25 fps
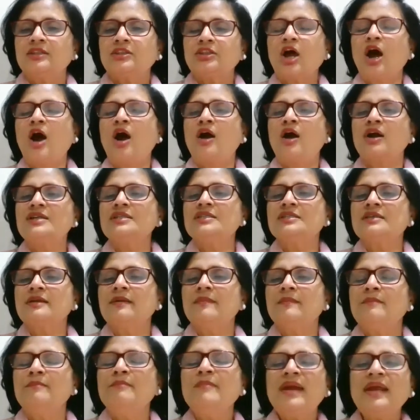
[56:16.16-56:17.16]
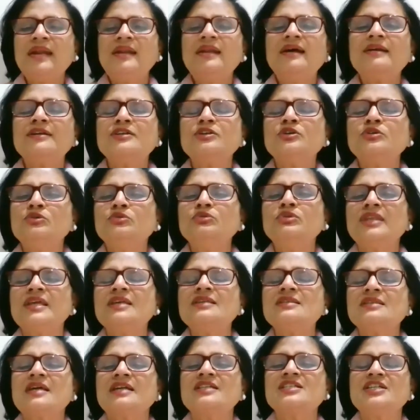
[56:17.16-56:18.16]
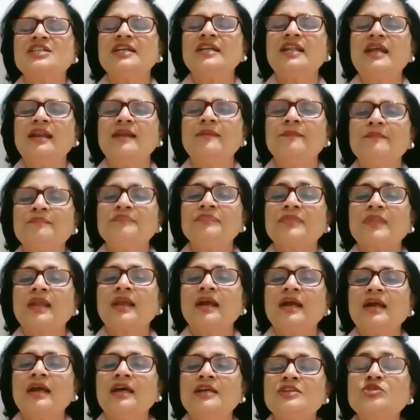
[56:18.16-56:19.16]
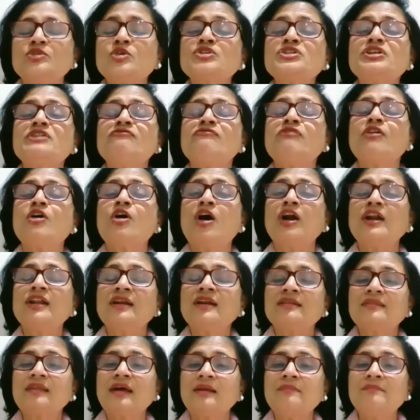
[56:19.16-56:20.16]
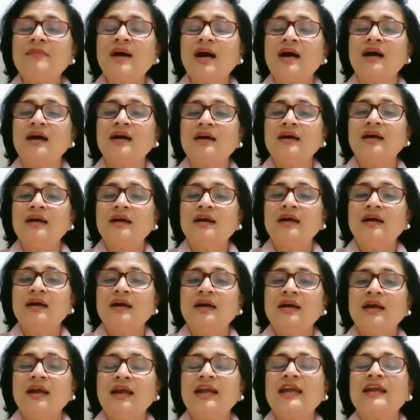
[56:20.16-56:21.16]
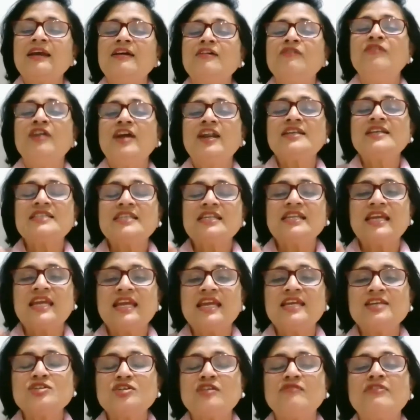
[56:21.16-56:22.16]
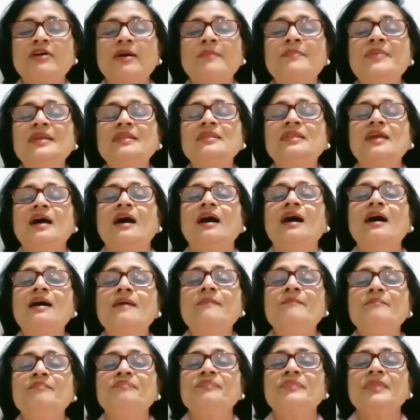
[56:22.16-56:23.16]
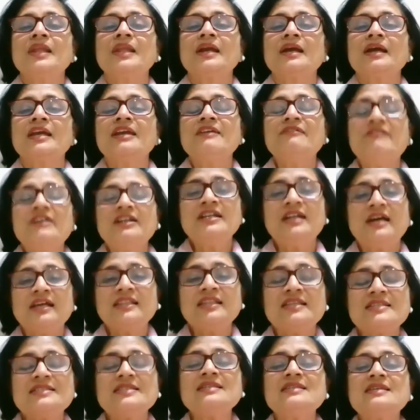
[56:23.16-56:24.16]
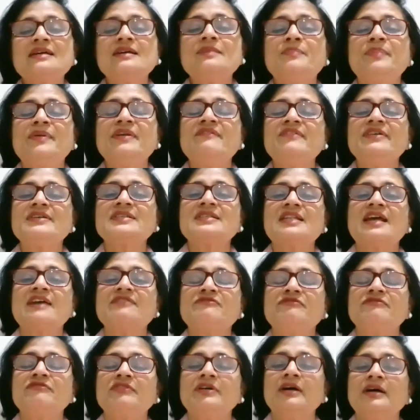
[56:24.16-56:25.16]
thoughts made her to do things that she did. So she forgot her dharma. Whereas in case of Abhita, even this is her previous life